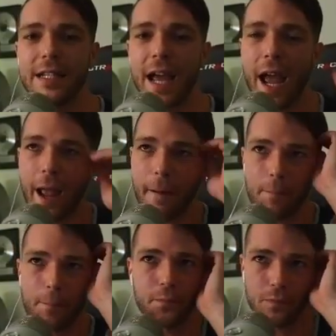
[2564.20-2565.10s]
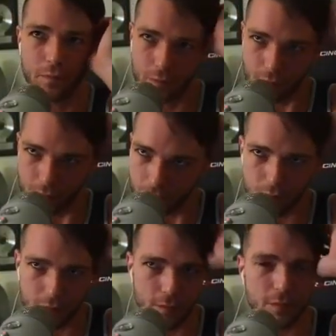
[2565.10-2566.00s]
Santa.
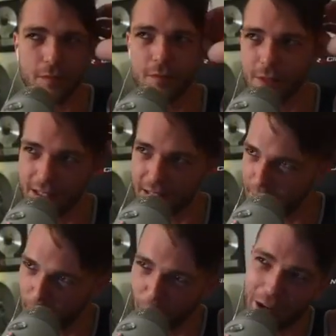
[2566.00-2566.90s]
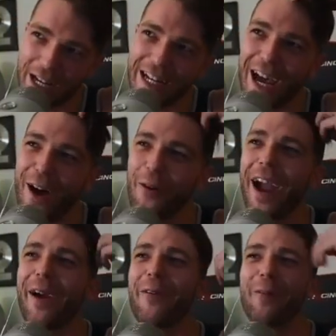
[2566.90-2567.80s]
What's that place? What's that called? Marina Del Rey.
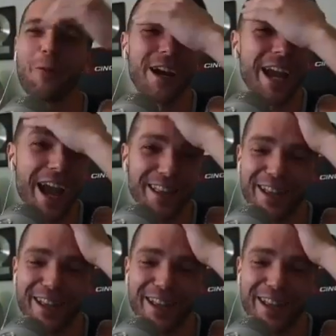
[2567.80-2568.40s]
We're getting there.